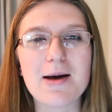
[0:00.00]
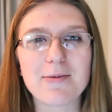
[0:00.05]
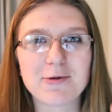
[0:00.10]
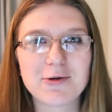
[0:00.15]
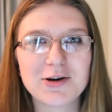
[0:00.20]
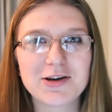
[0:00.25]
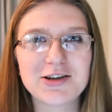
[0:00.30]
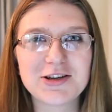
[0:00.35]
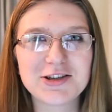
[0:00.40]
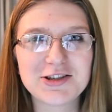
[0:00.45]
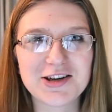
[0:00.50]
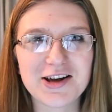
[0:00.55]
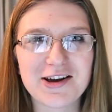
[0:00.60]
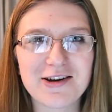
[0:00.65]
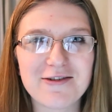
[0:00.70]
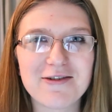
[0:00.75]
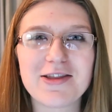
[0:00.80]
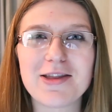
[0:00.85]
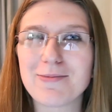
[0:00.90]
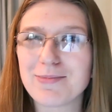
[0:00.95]
I'm going to
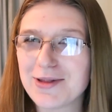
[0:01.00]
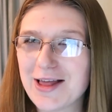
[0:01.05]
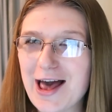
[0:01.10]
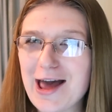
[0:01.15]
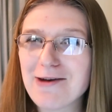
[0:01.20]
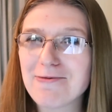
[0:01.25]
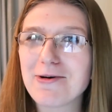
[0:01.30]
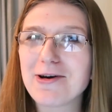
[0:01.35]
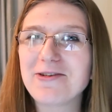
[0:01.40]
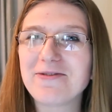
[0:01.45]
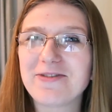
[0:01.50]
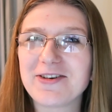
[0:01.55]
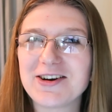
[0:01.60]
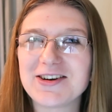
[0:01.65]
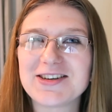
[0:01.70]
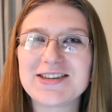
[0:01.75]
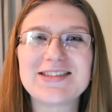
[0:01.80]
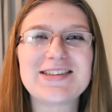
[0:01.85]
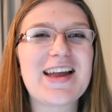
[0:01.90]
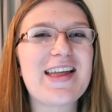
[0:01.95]
show the plaid one
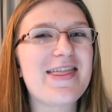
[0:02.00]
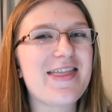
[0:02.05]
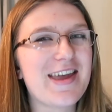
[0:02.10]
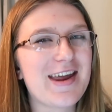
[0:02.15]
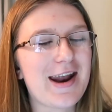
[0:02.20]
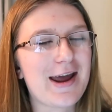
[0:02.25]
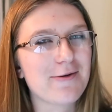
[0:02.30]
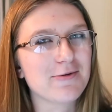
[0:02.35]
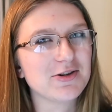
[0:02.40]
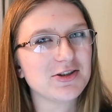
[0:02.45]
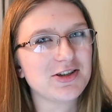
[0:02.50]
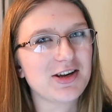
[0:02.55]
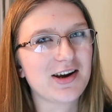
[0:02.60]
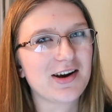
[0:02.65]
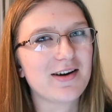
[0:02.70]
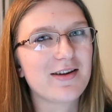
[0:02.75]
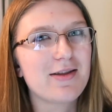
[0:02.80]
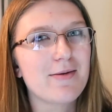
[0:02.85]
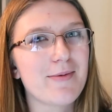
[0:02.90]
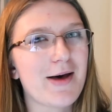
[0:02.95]
first and then I will
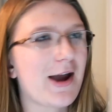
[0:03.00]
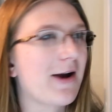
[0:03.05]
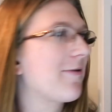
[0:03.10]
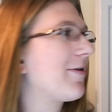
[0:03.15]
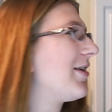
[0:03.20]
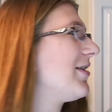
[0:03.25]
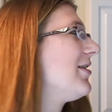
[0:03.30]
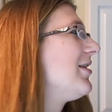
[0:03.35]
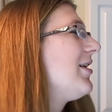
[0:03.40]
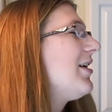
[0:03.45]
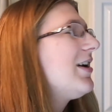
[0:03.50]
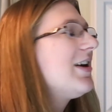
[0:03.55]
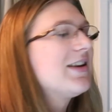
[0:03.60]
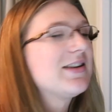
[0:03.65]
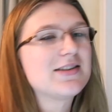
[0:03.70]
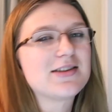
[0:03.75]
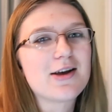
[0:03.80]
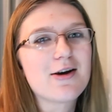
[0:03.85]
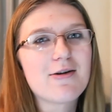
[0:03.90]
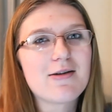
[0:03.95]
share the black one.
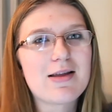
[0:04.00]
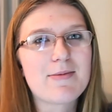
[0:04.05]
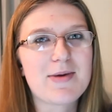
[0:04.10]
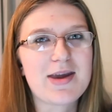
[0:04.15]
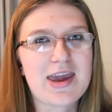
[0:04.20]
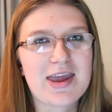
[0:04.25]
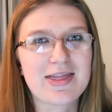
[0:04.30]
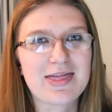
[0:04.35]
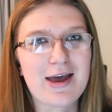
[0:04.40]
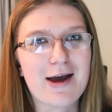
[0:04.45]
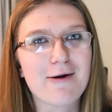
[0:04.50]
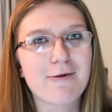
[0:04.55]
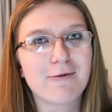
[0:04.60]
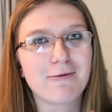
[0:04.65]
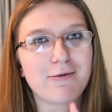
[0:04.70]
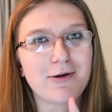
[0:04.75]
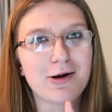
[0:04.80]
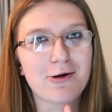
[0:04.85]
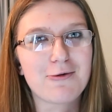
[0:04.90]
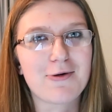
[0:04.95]
So let me get that
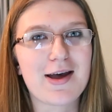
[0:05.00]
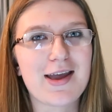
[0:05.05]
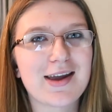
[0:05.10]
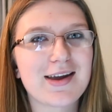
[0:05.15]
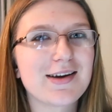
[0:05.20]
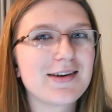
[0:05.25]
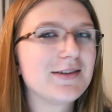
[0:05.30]
real quick.